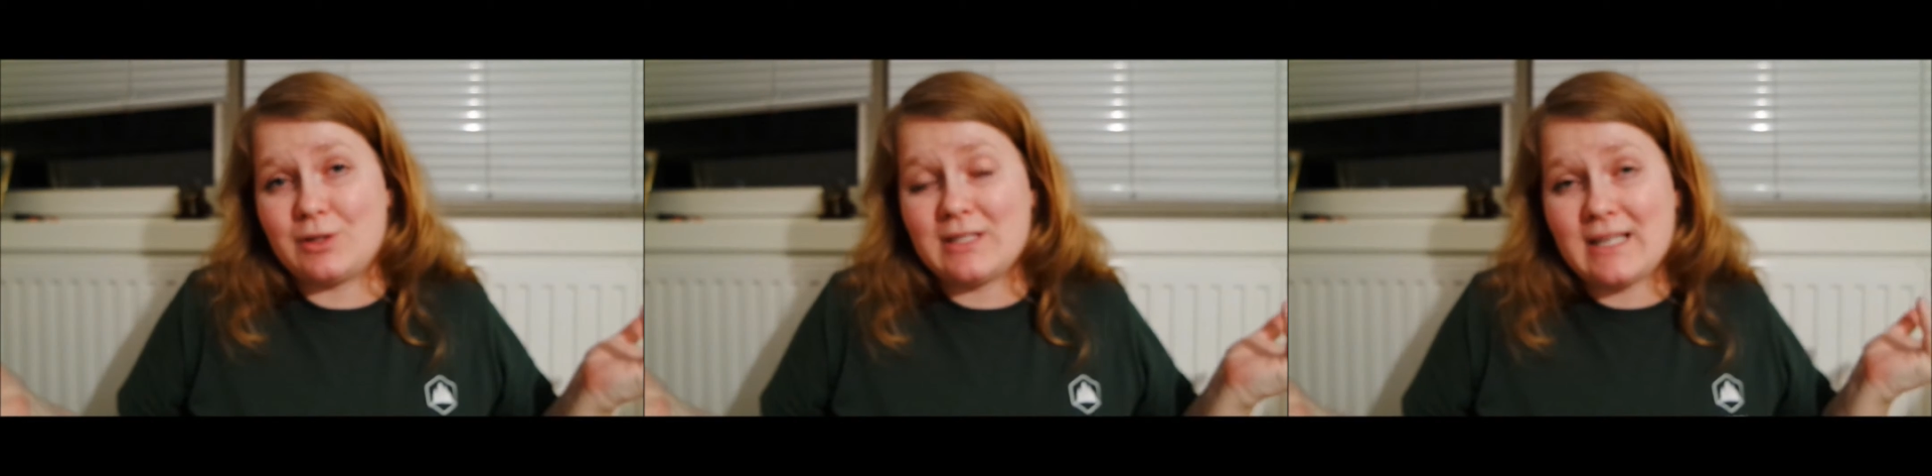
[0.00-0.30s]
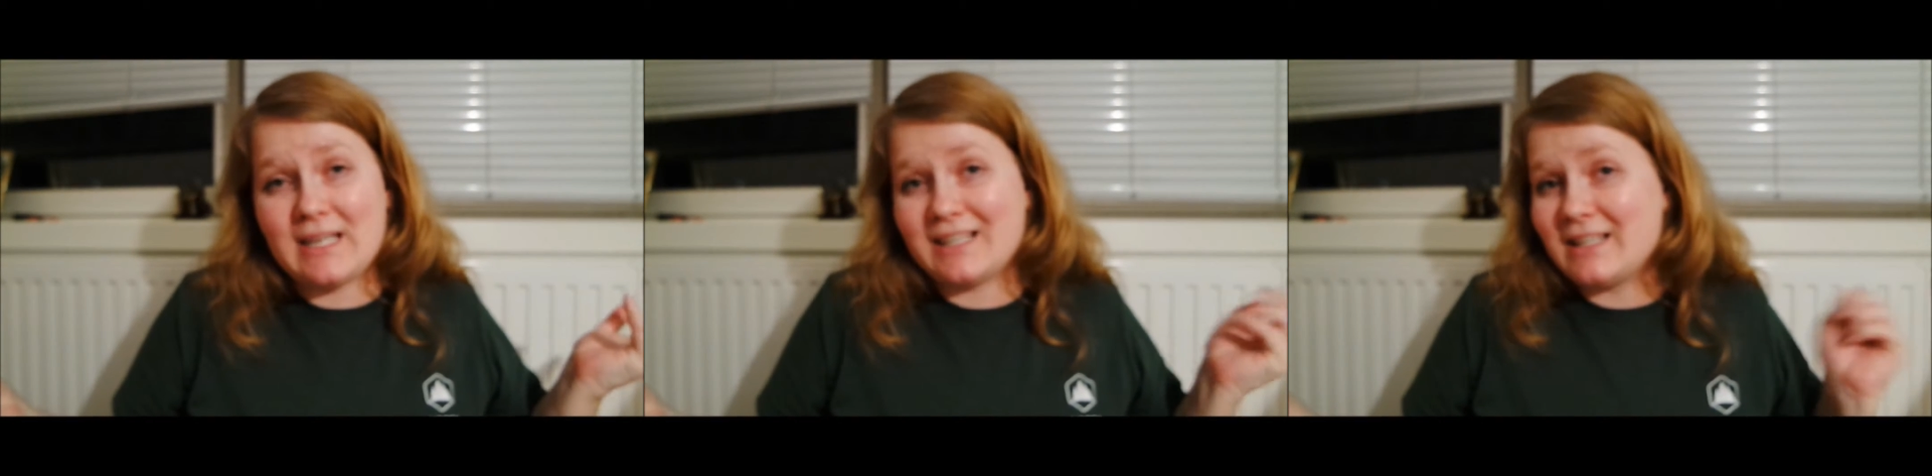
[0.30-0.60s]

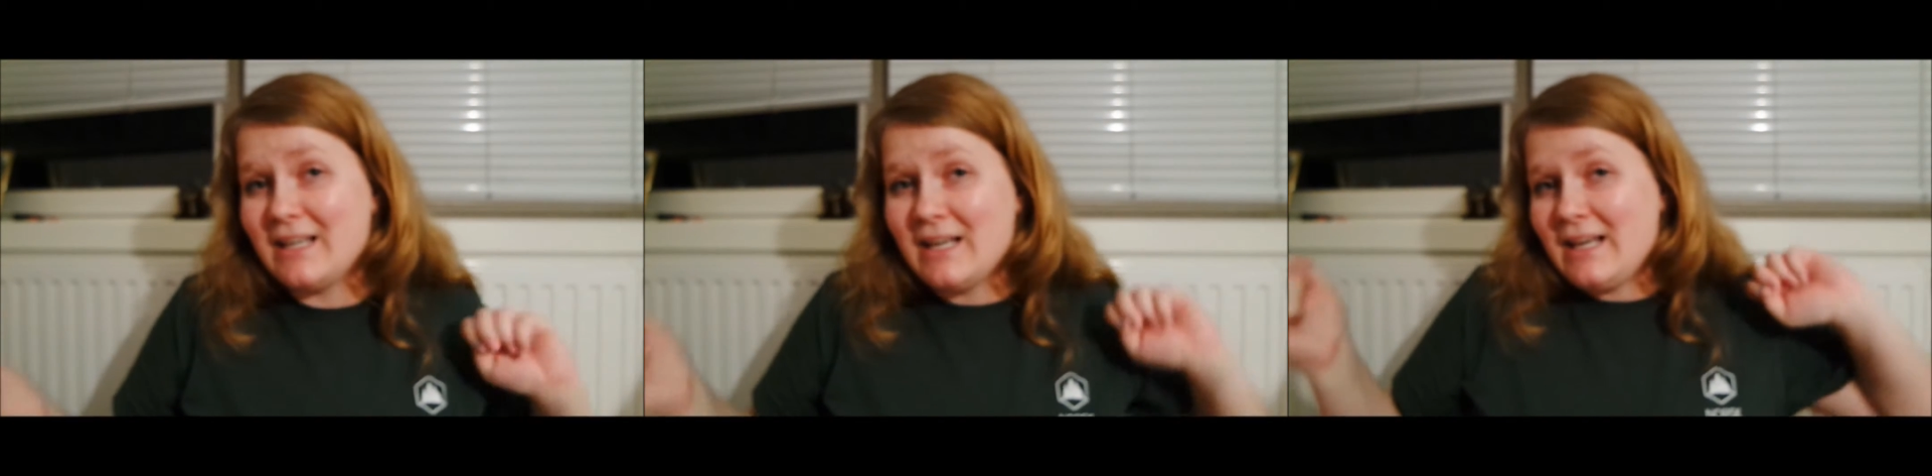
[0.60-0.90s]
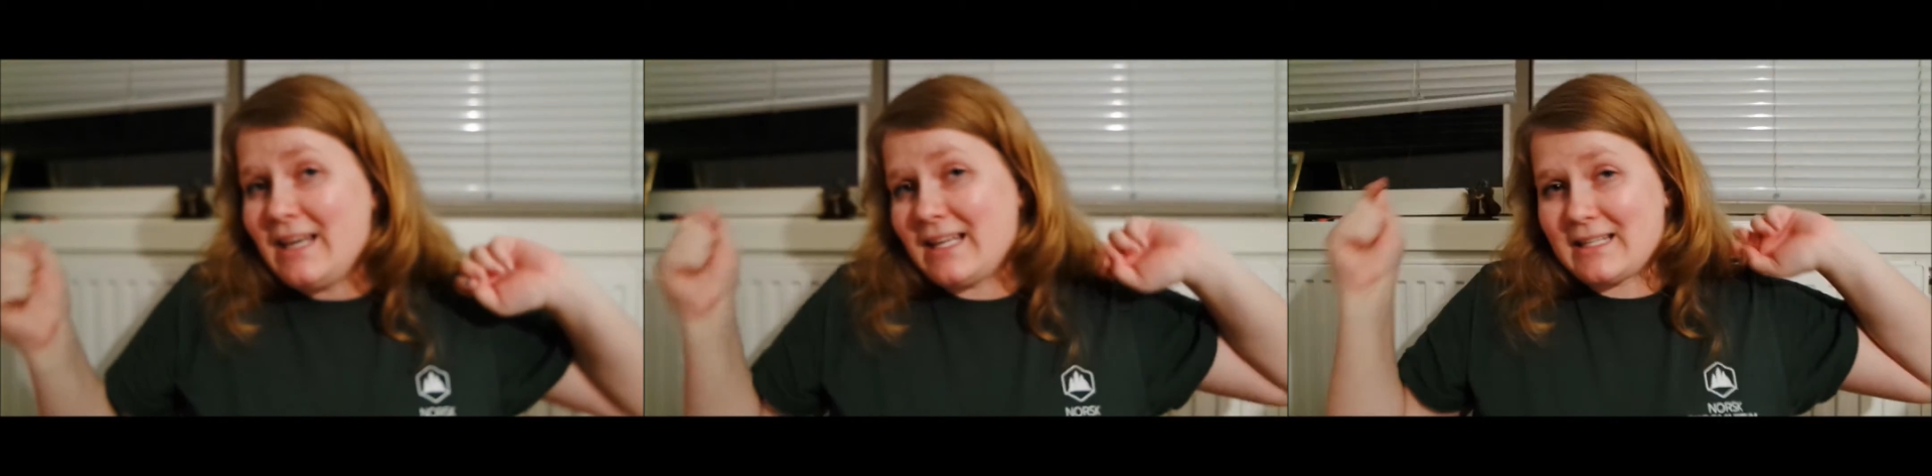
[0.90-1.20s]
seeing,
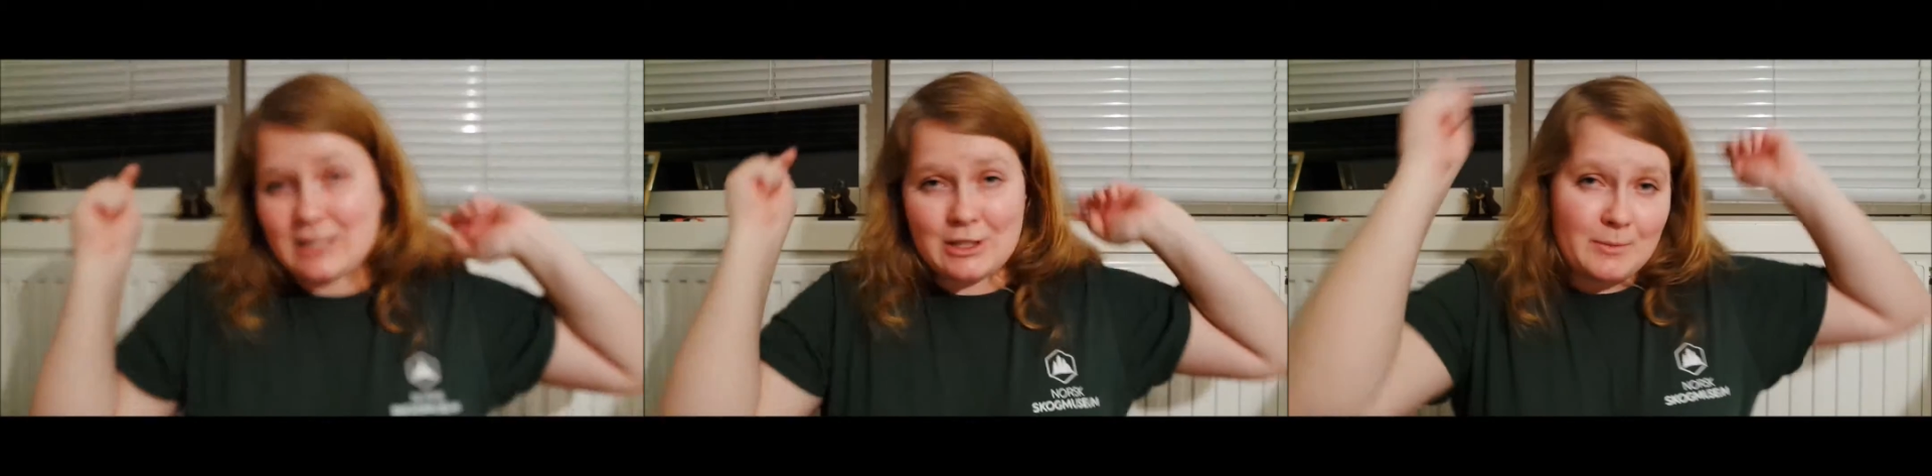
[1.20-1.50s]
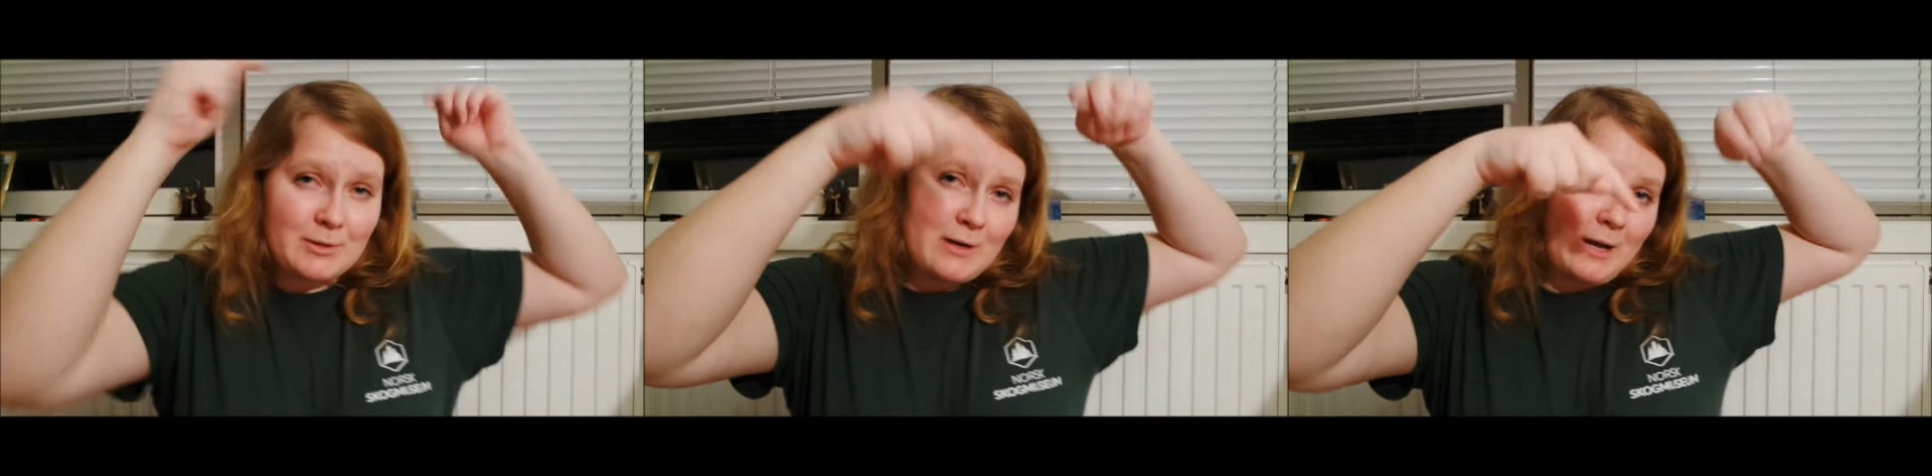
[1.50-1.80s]
hit that
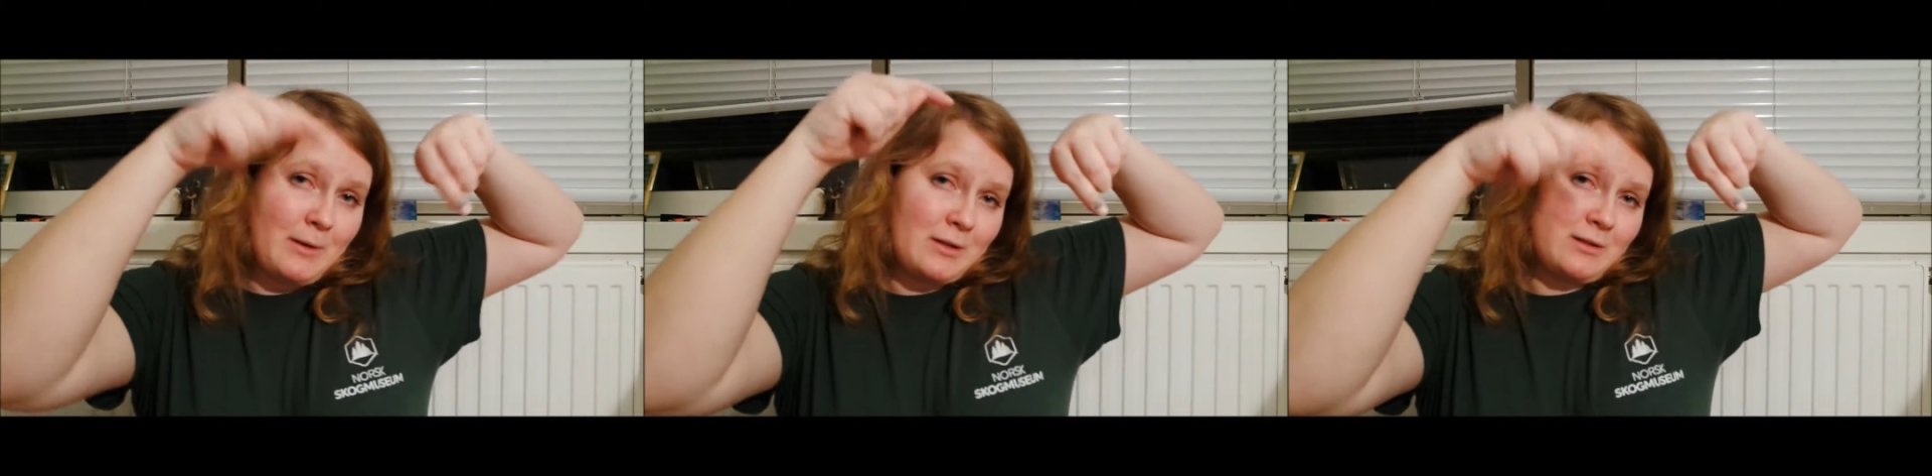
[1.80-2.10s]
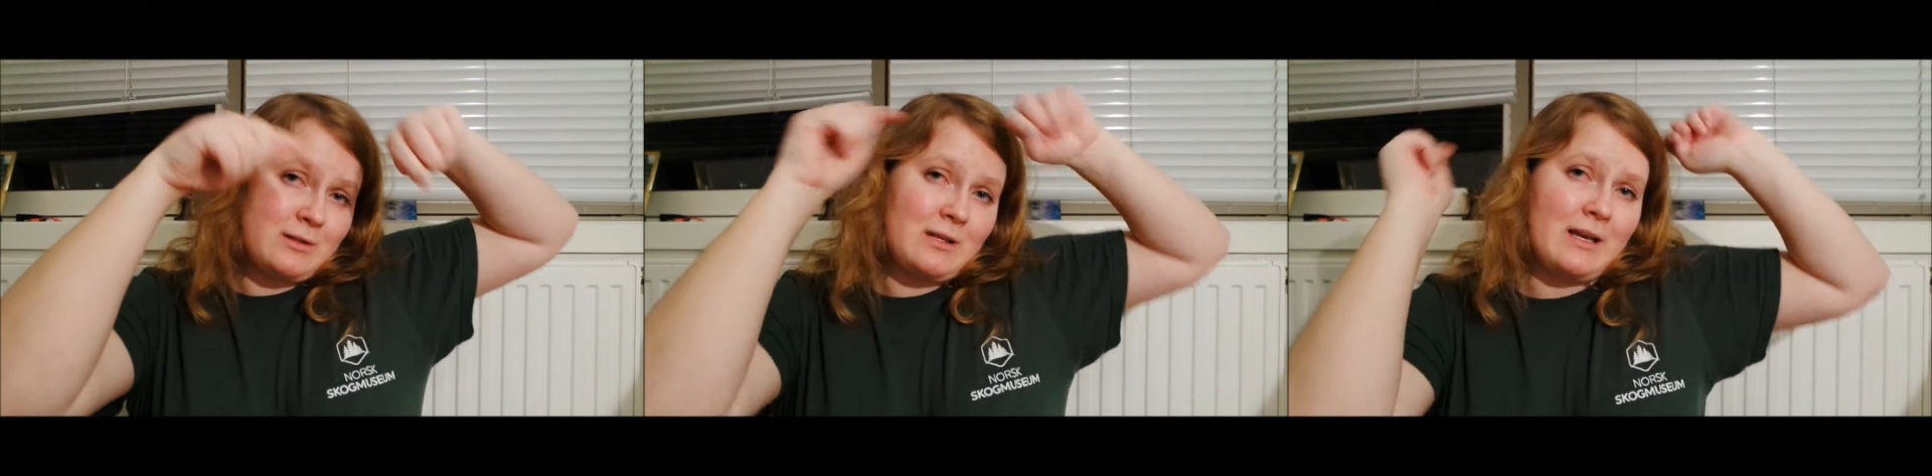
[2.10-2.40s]
subscribe button.